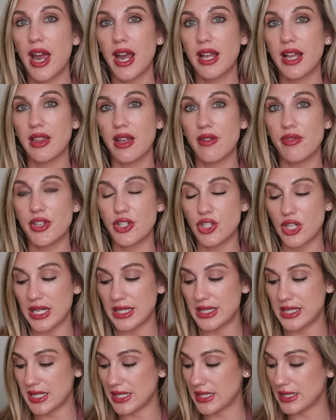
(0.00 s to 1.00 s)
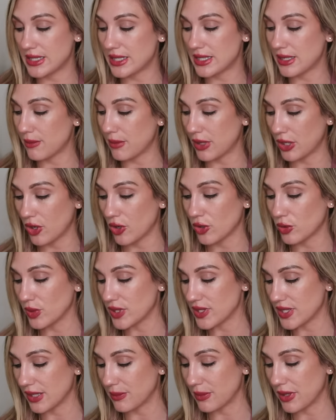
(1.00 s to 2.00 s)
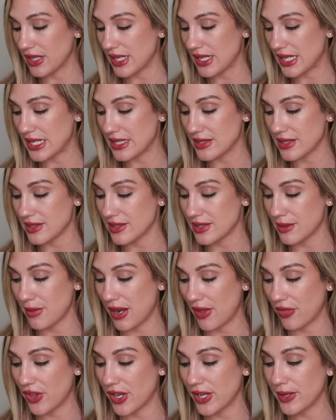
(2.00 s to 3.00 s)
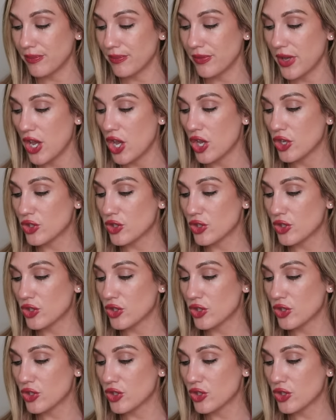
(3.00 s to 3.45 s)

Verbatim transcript: I love the shade Tint. My code with Sigma is Samantha.